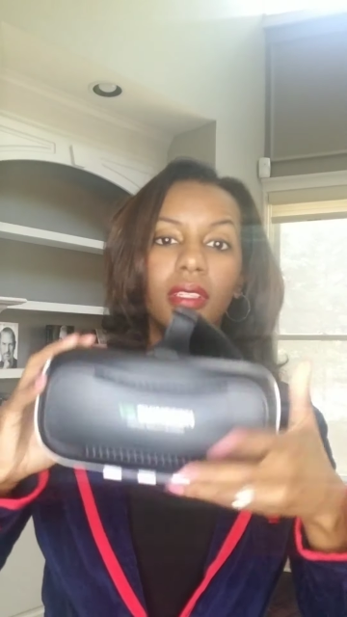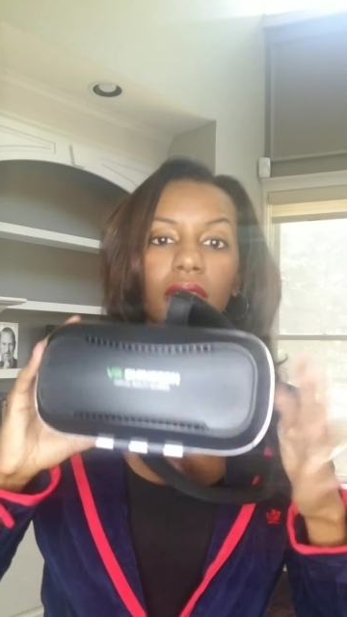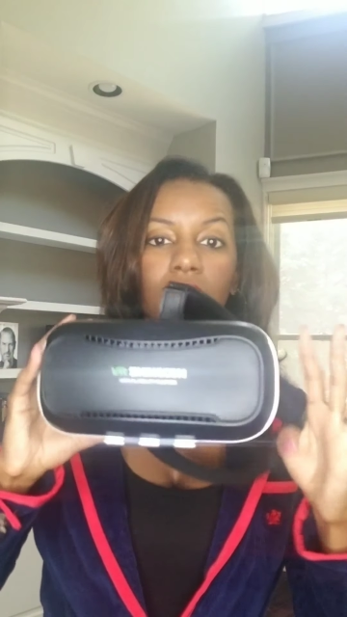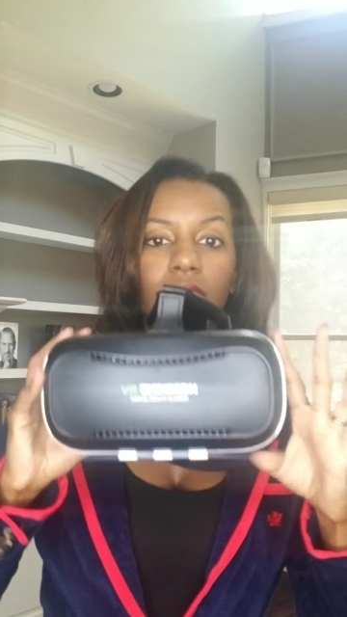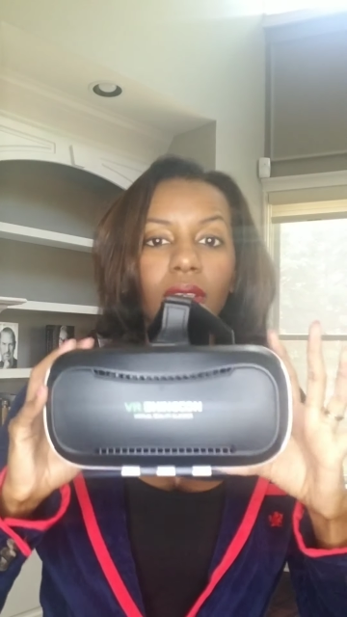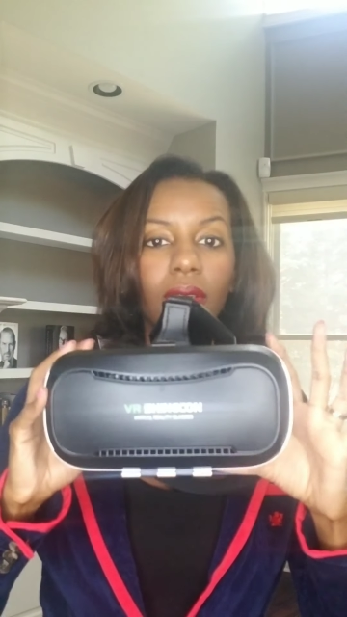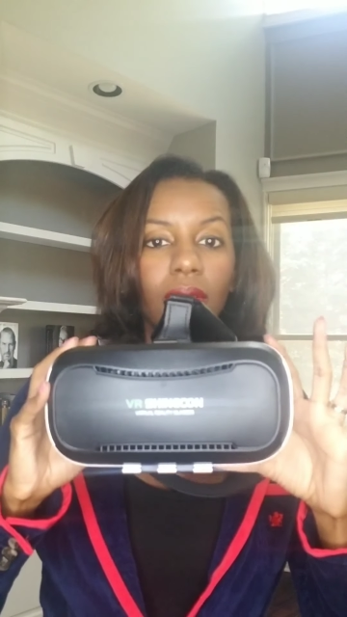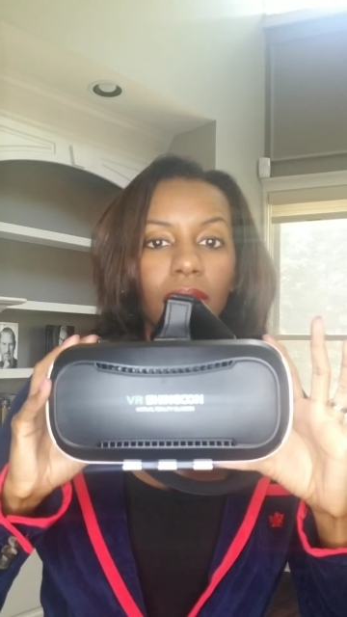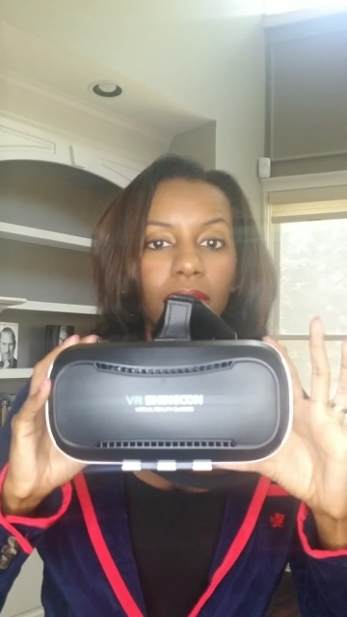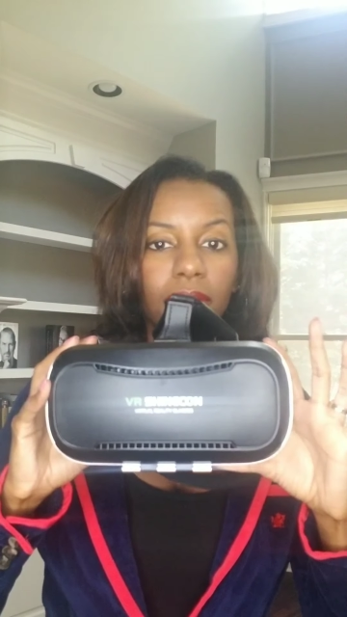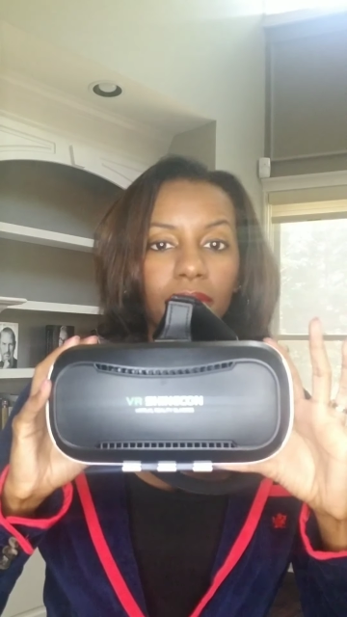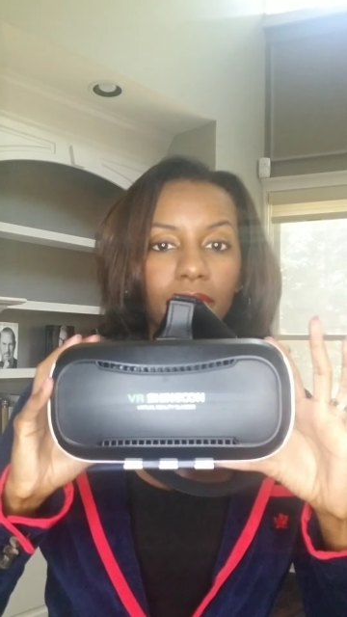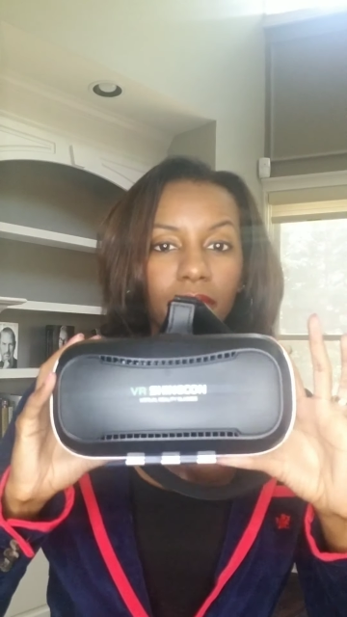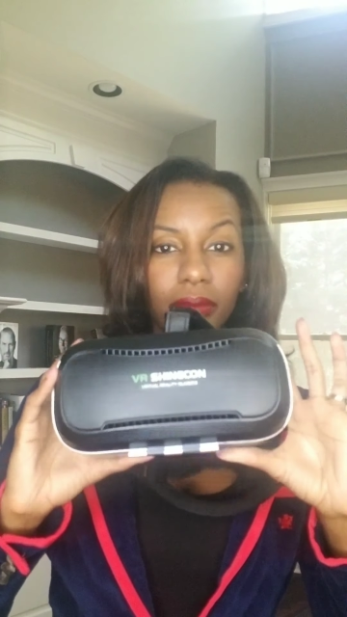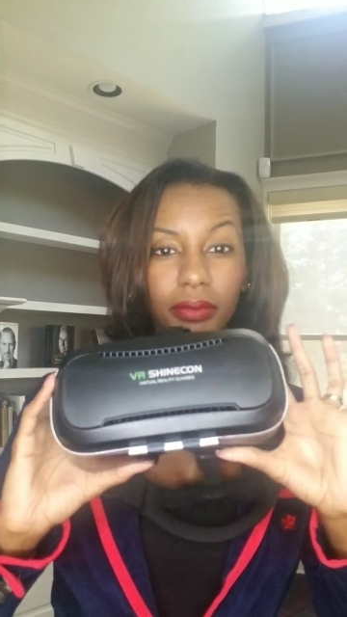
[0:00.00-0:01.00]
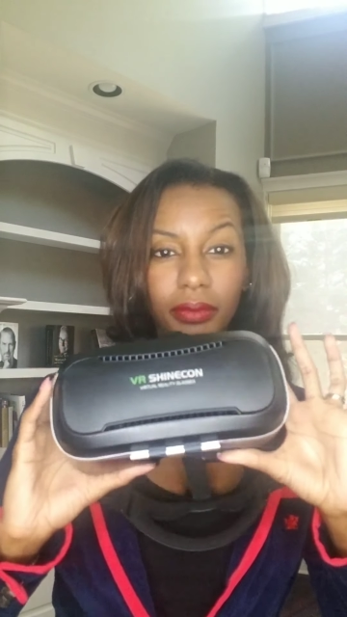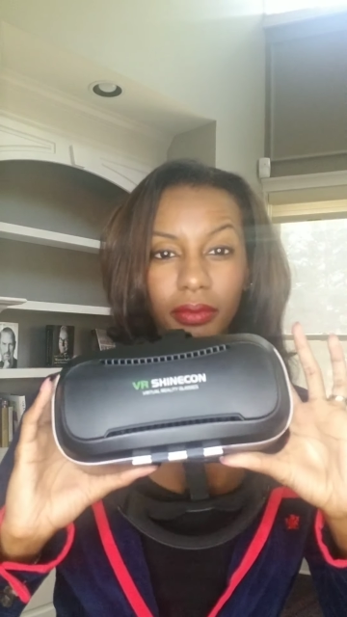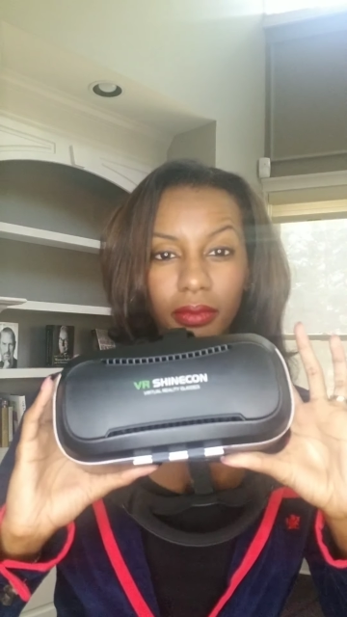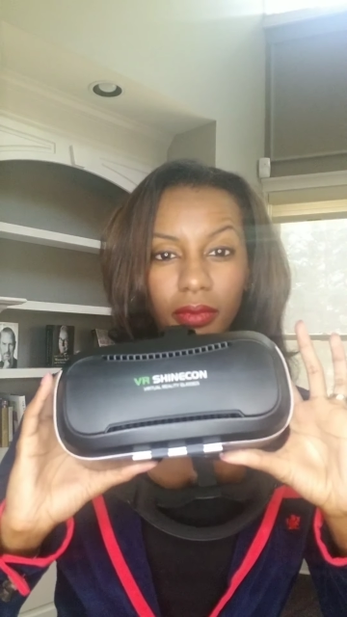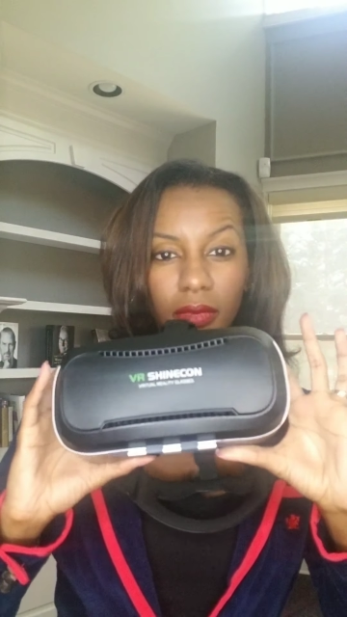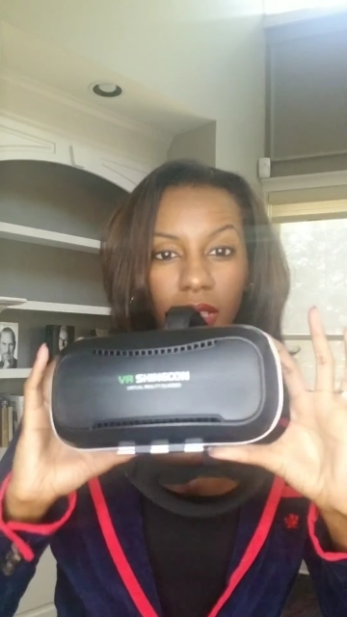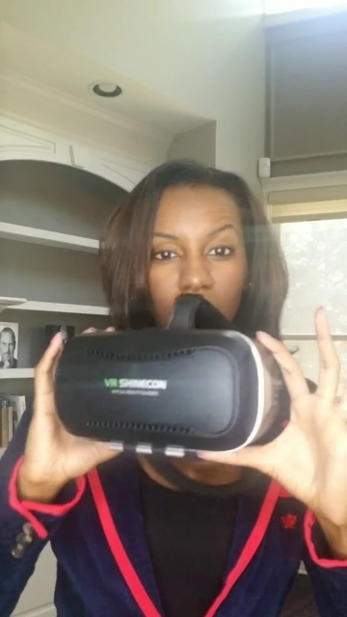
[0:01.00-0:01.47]
So
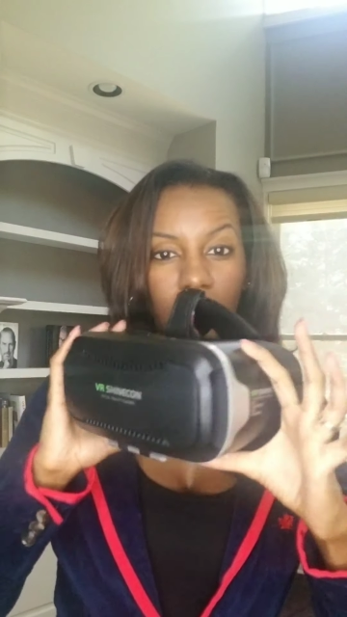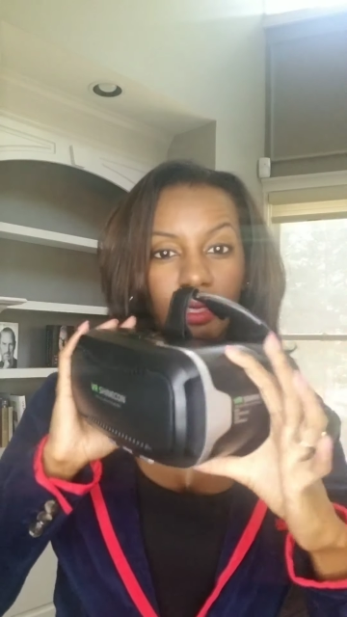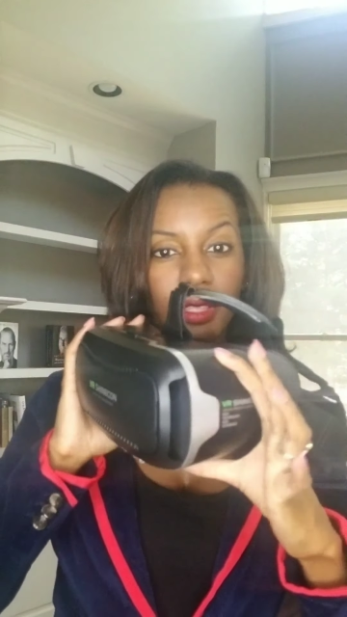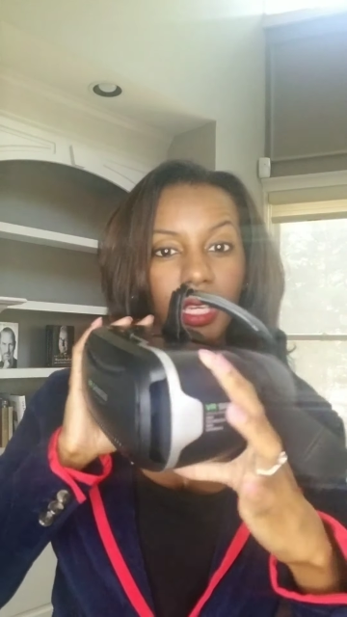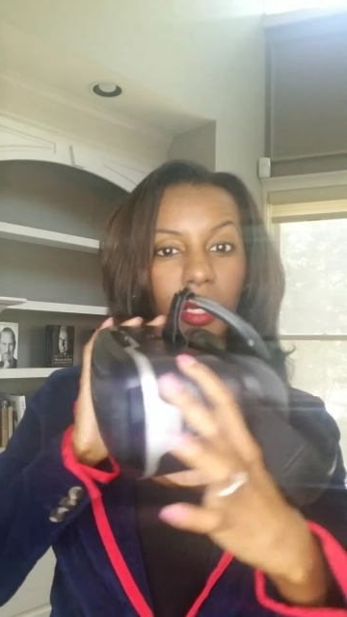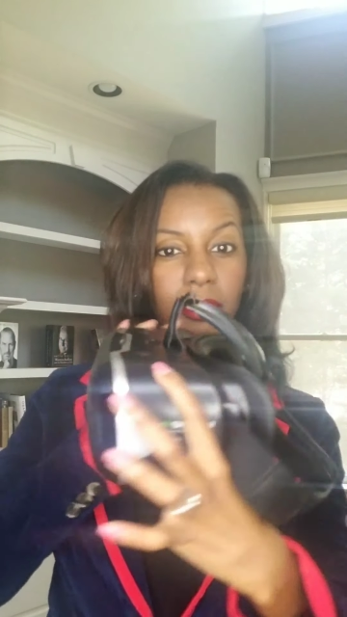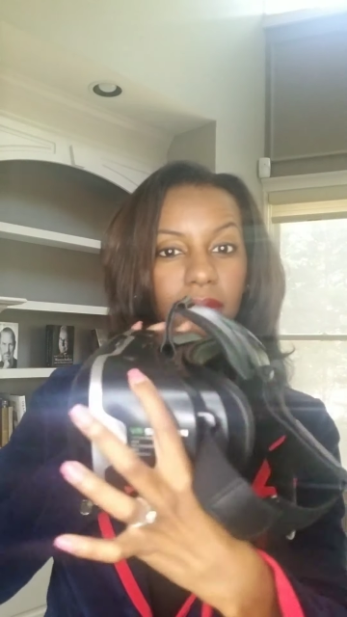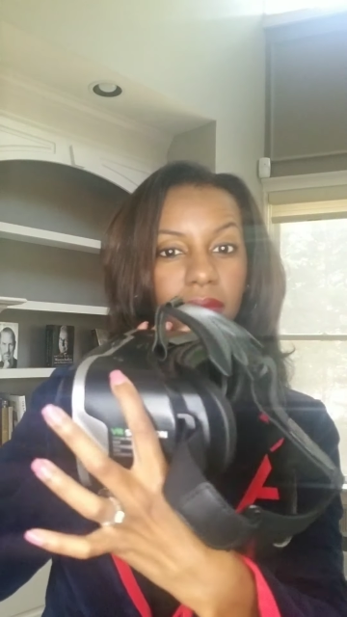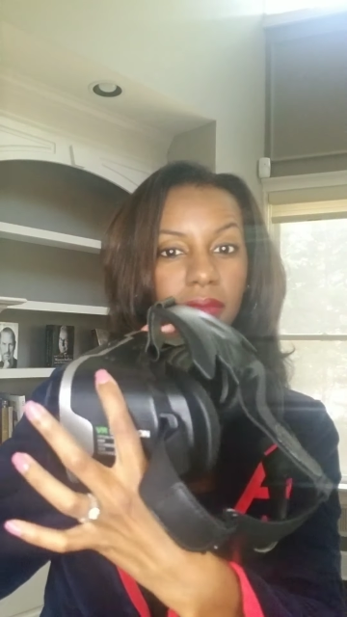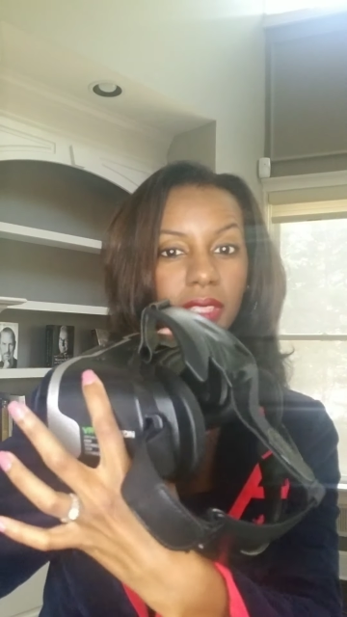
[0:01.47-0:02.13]
these are them.